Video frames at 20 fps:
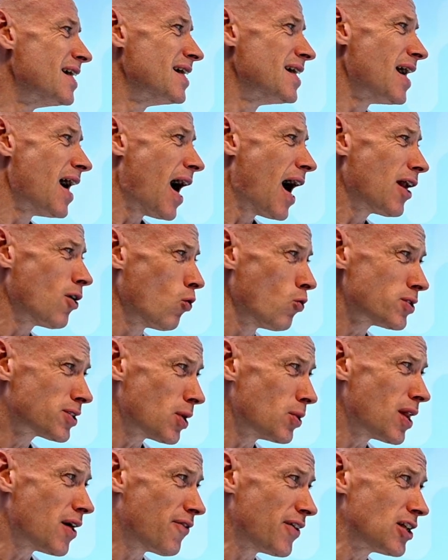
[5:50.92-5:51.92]
And also
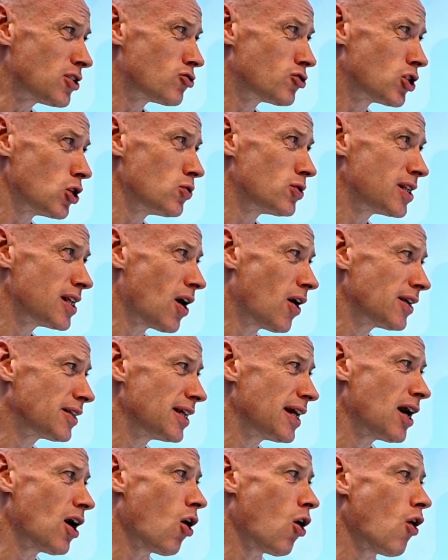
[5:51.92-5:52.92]
they've introduced the
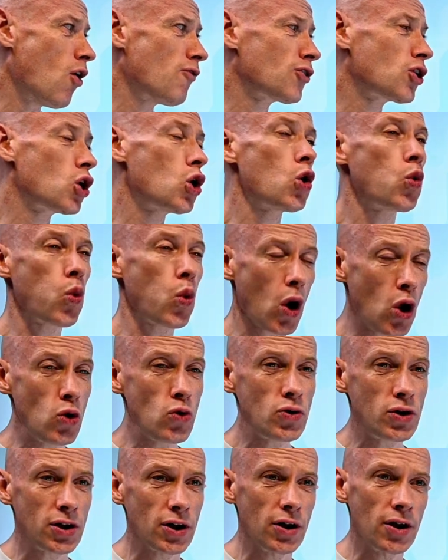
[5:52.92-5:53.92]
idea of
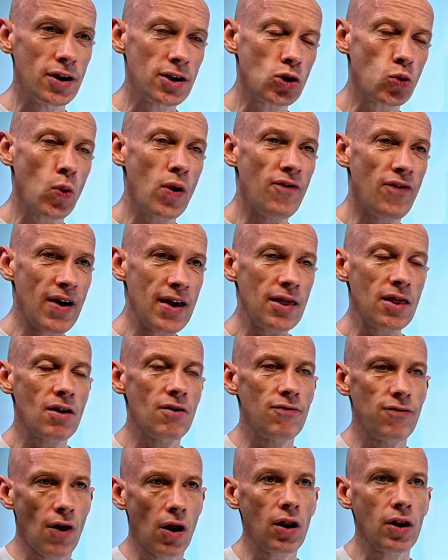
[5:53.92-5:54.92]
quotas within the
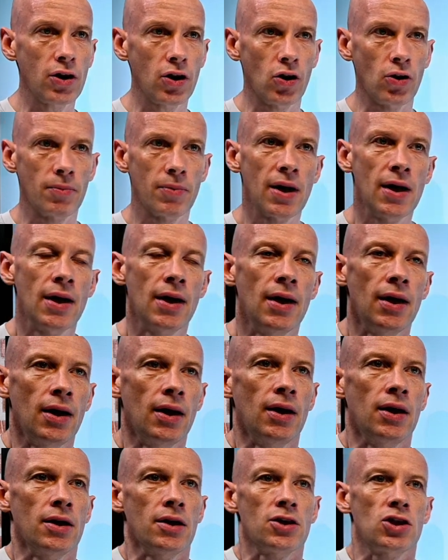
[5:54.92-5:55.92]
volume.
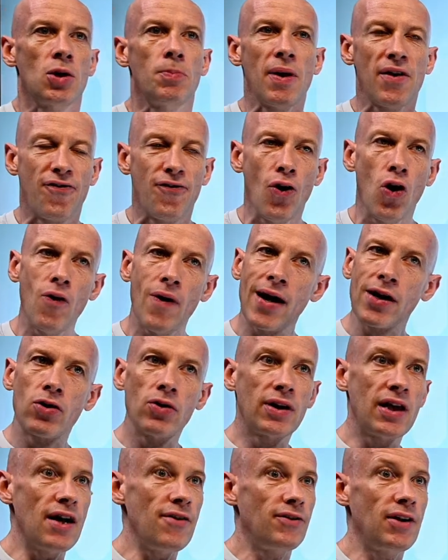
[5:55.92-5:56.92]
So before I could
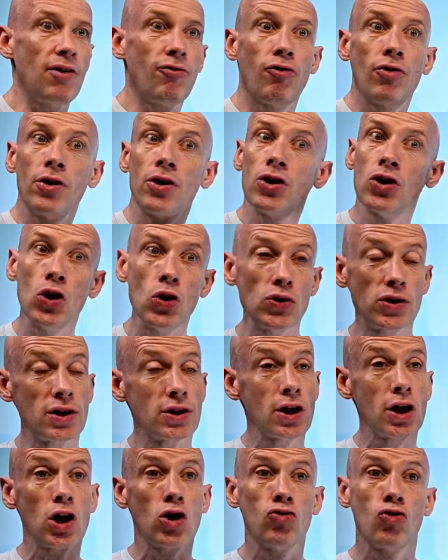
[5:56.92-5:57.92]
give different users
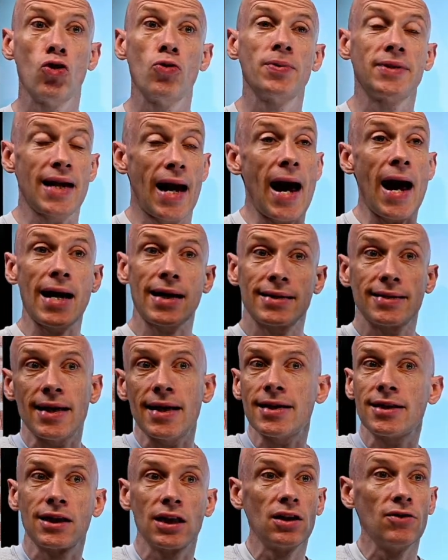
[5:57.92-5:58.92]
and groups
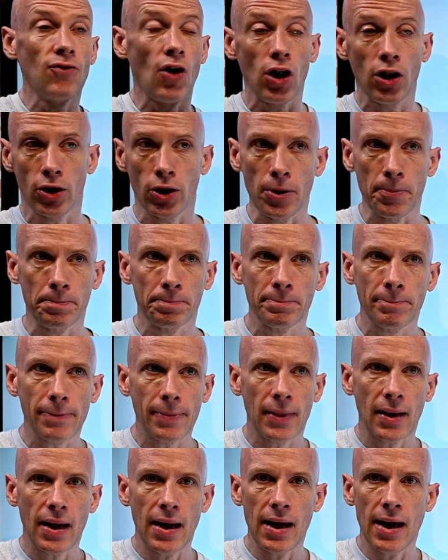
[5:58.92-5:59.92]
access to the volume
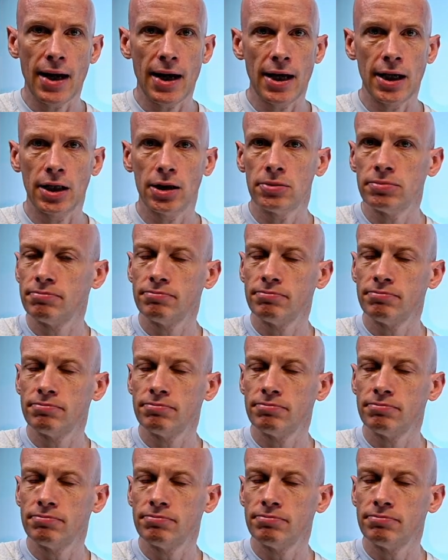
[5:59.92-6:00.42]
and